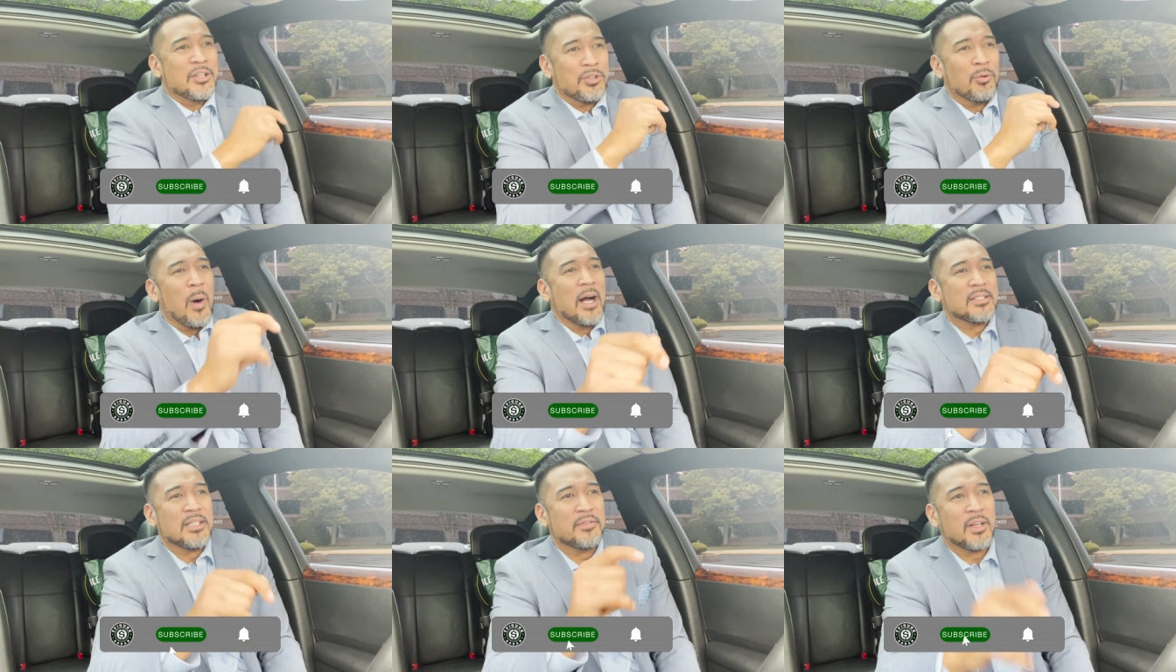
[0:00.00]
through
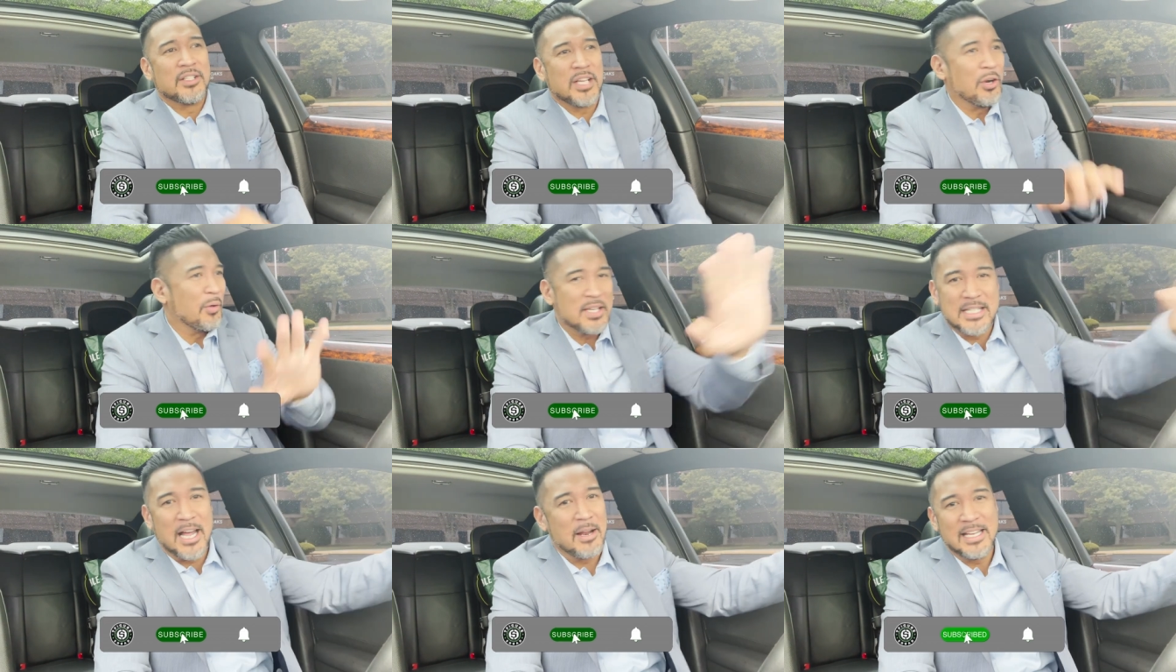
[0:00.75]
watching this because I know
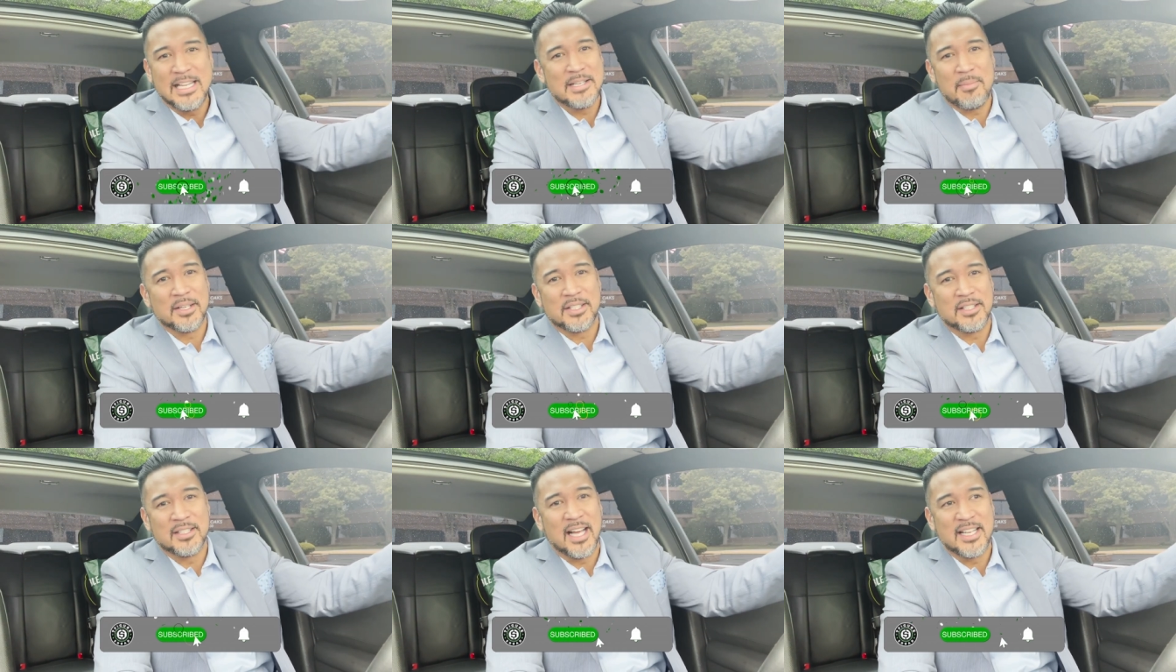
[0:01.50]
this is not an easy
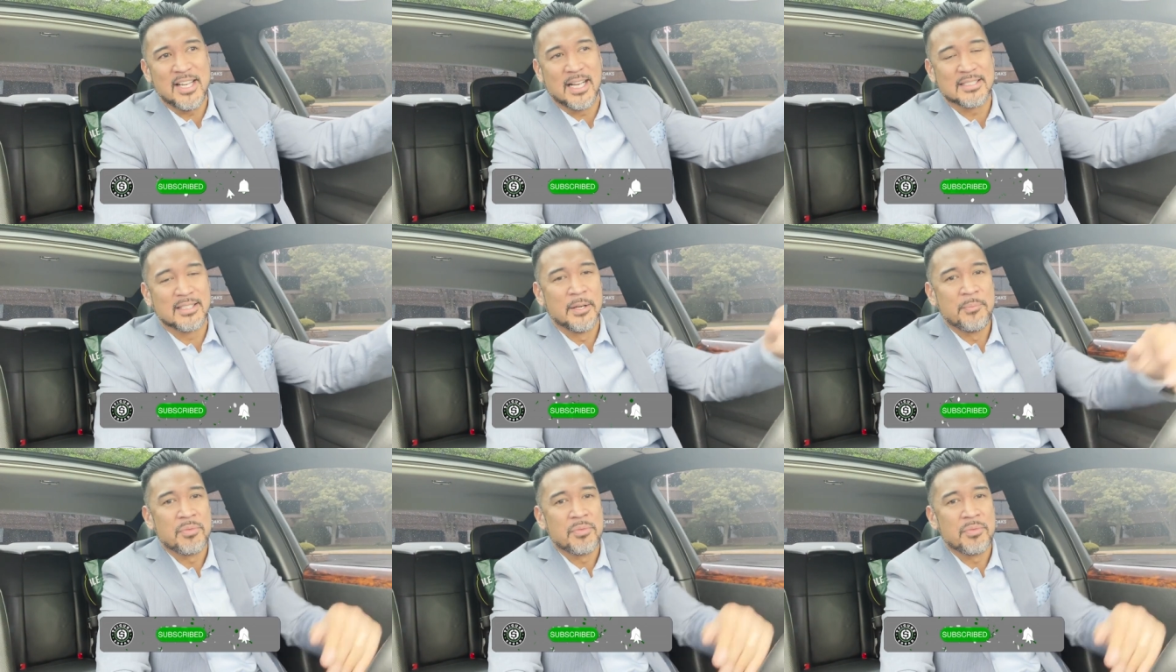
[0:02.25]
message to digest.